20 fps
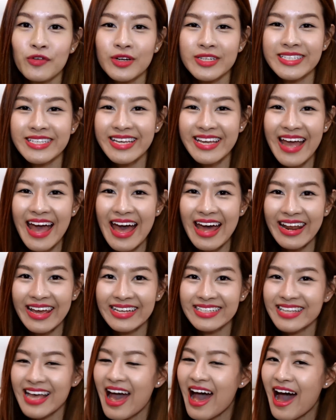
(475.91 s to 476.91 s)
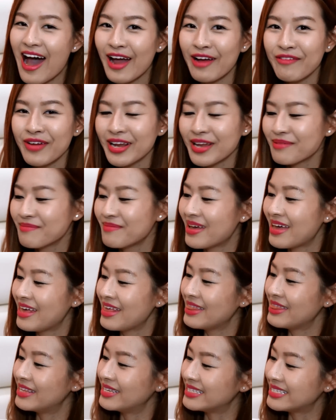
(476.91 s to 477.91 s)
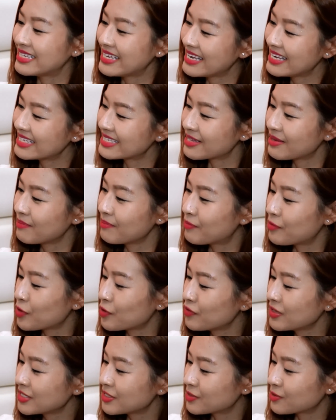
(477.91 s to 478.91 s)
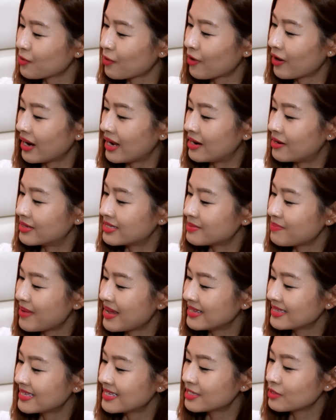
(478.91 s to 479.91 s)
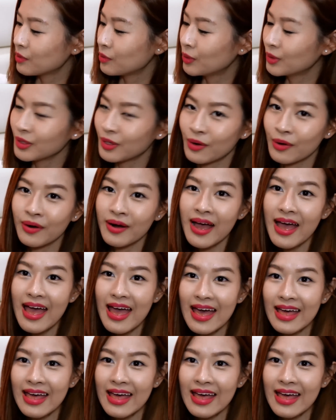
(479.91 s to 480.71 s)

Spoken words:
For tea addicts, I recommend the Tea Zen Brew Restore in Osmanthus Oolong.